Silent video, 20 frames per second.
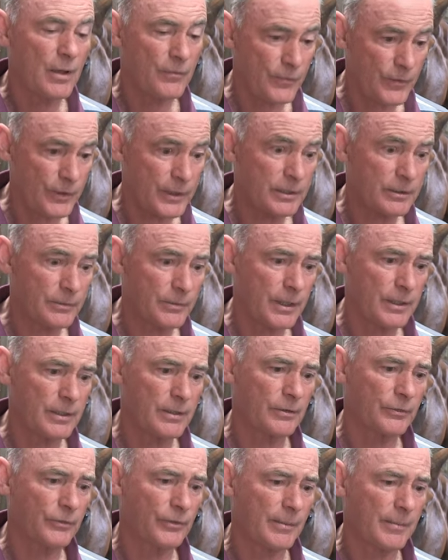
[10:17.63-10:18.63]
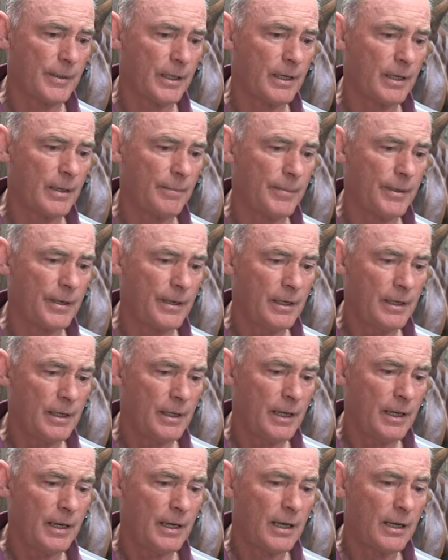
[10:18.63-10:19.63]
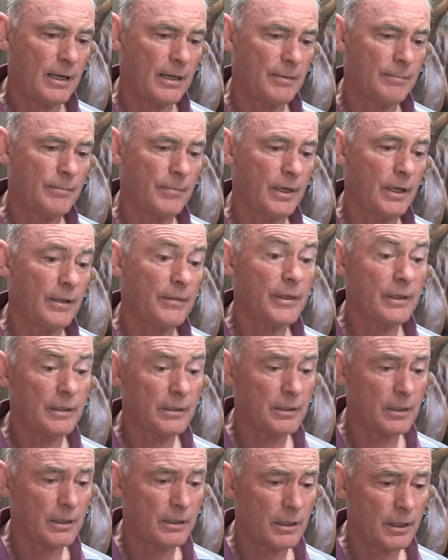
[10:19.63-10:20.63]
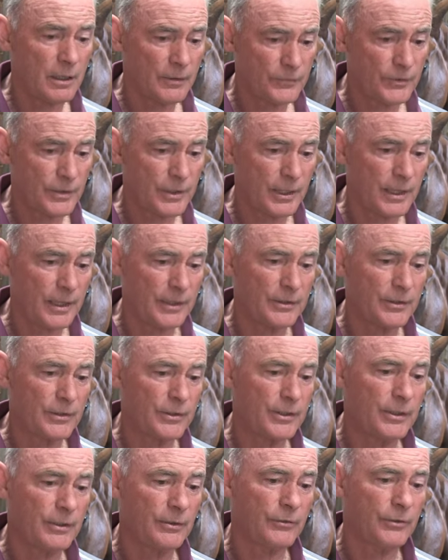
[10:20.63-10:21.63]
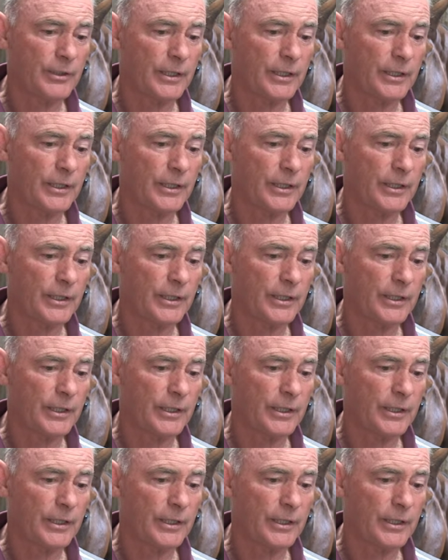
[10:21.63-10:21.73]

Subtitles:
Very good run in the Summer Cup. And then after the London news,